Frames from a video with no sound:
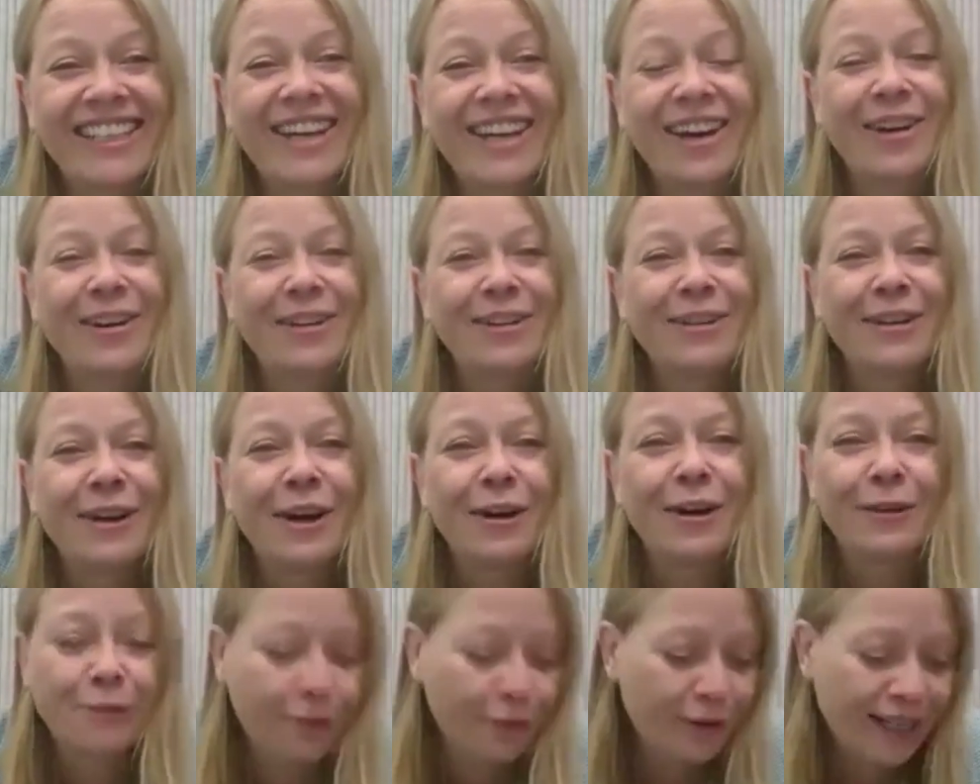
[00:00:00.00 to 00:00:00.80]

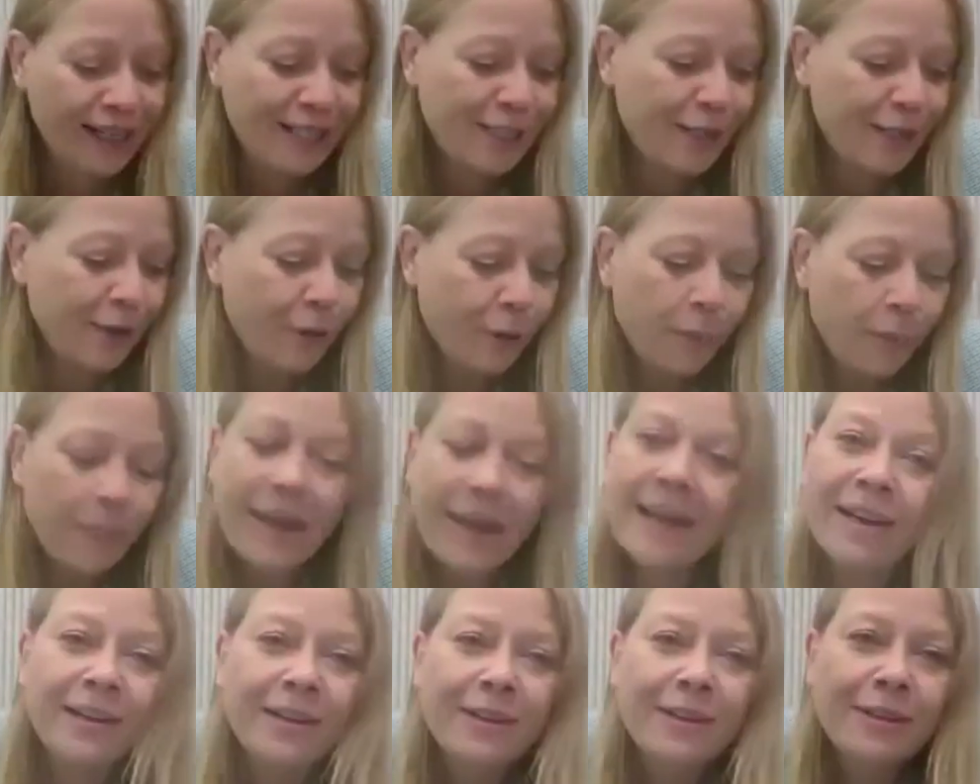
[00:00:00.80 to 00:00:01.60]
on free school
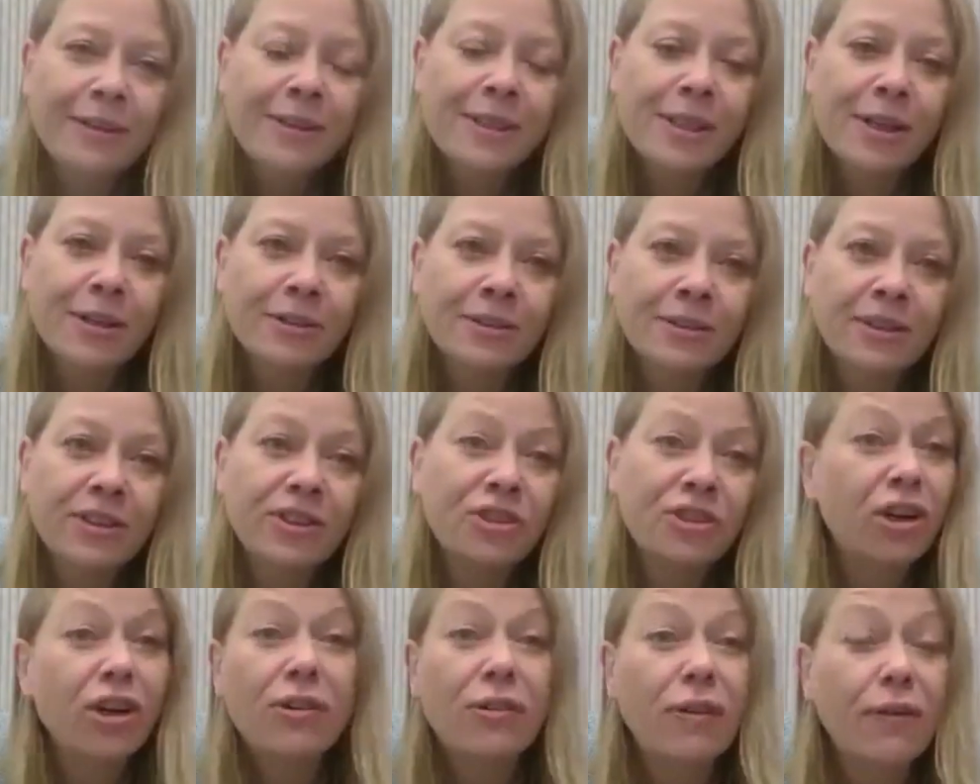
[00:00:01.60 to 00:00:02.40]
meals, on
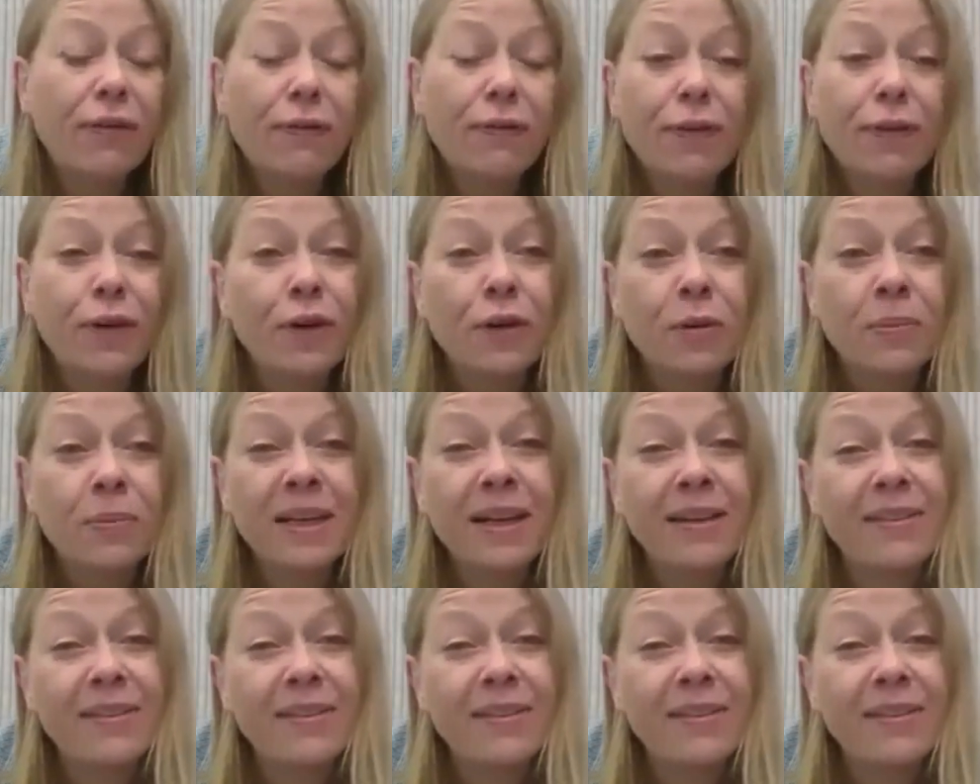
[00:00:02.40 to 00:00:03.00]
drug reform.